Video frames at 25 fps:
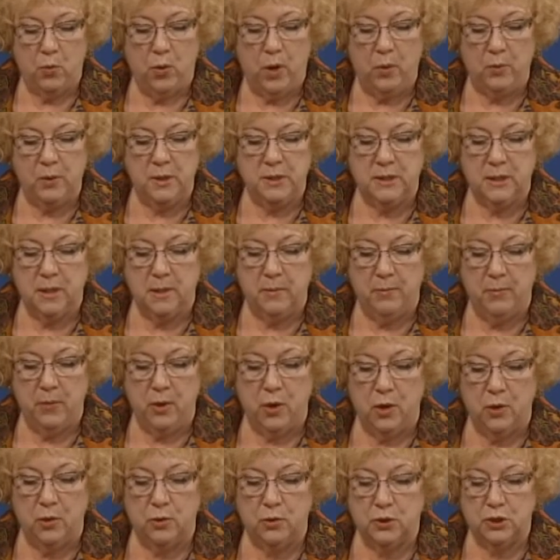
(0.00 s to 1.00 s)
What okay. was the
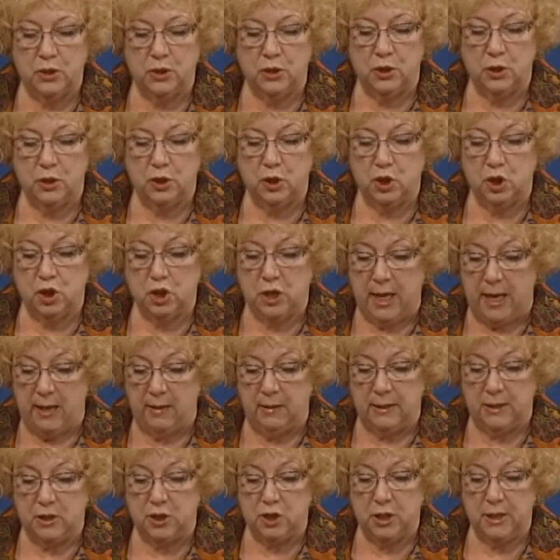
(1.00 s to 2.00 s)
most
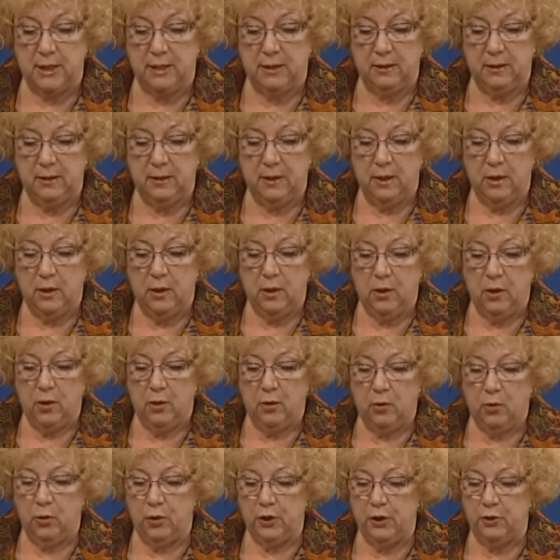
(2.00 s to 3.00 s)
challenging
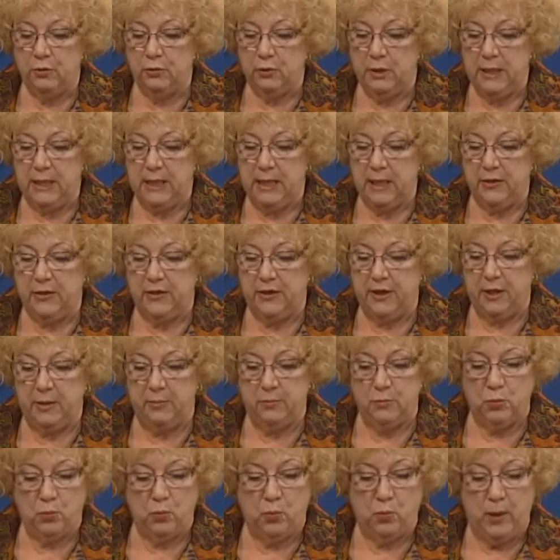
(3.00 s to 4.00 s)
or unique
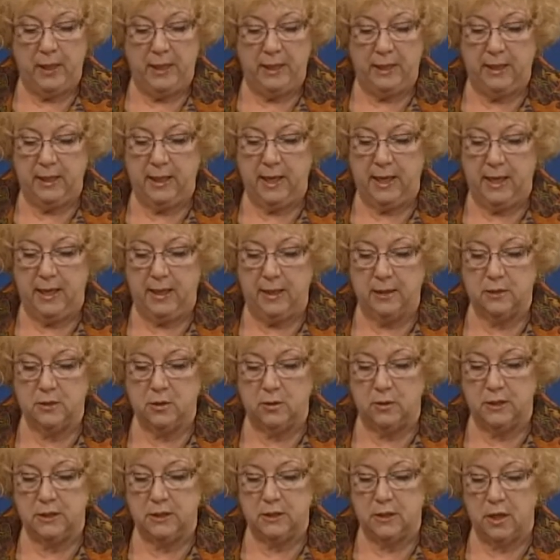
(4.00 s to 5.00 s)
themed wedding cake?
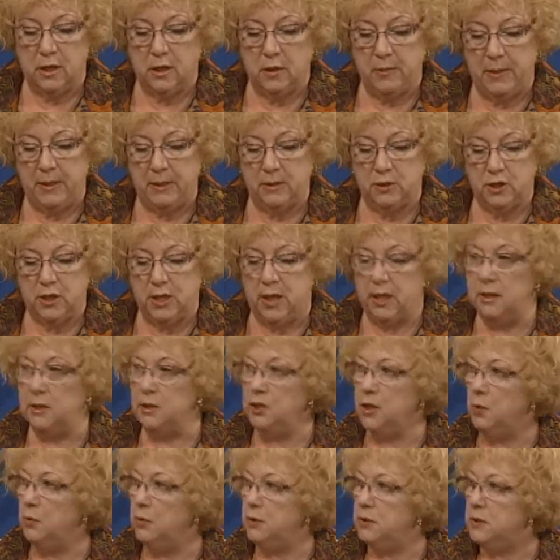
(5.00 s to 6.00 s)
So let's talk about
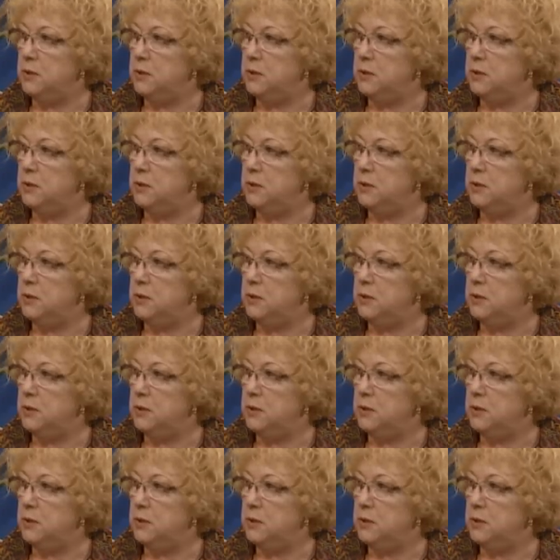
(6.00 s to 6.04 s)
challenging.